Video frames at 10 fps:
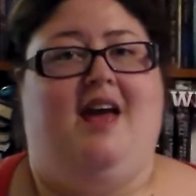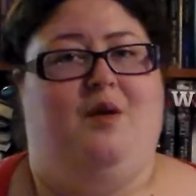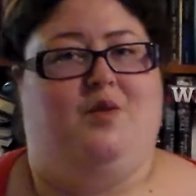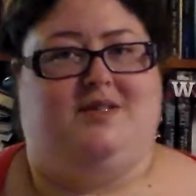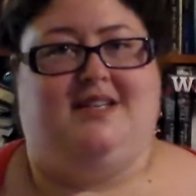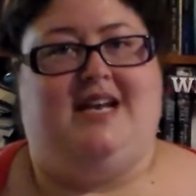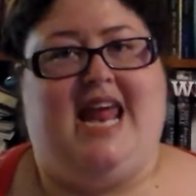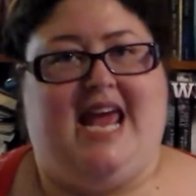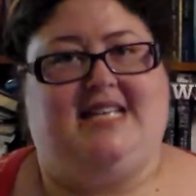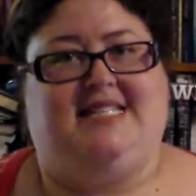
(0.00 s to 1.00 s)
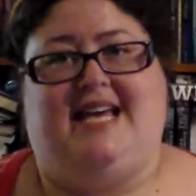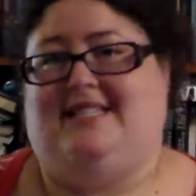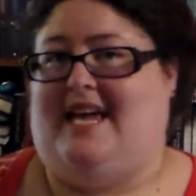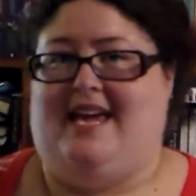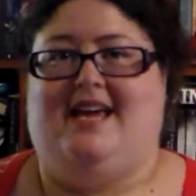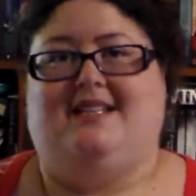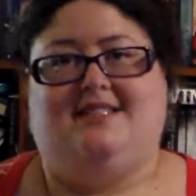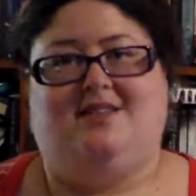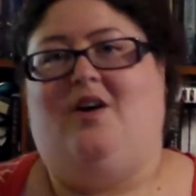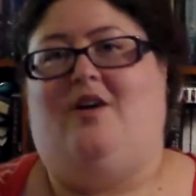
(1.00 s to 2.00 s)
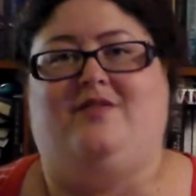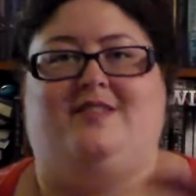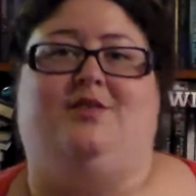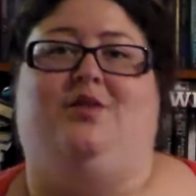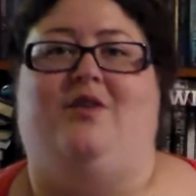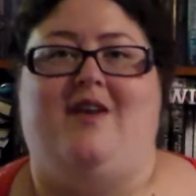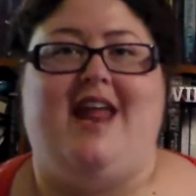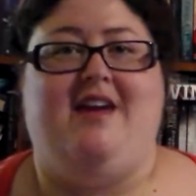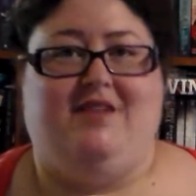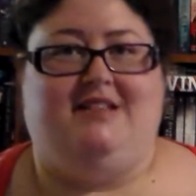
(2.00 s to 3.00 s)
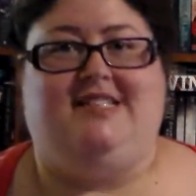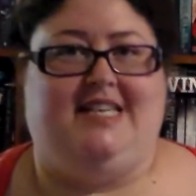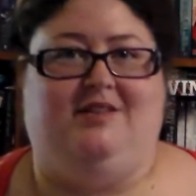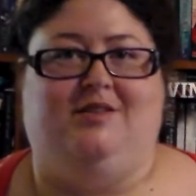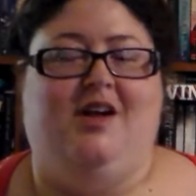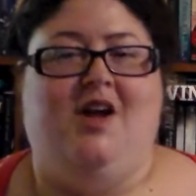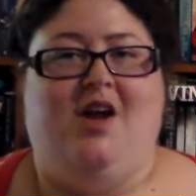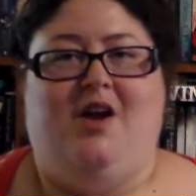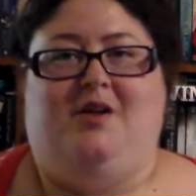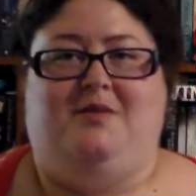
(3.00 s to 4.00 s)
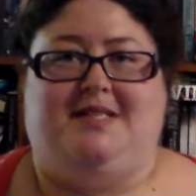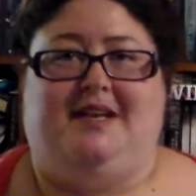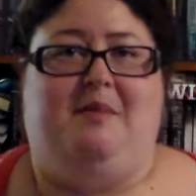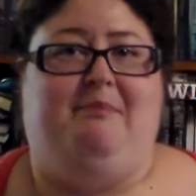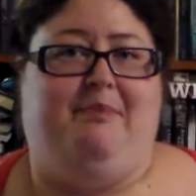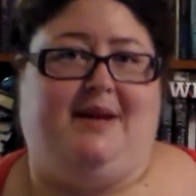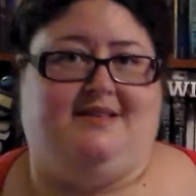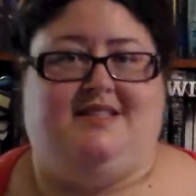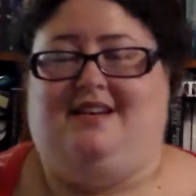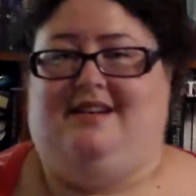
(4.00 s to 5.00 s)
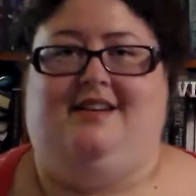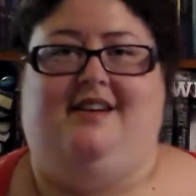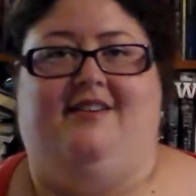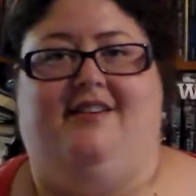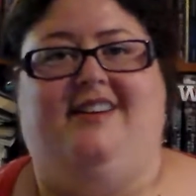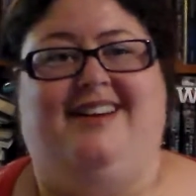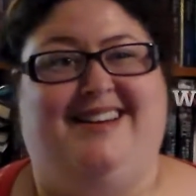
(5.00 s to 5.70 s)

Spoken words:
It wasn't an ex-SAS officer or a Navy SEAL who was going to bust in and, you know,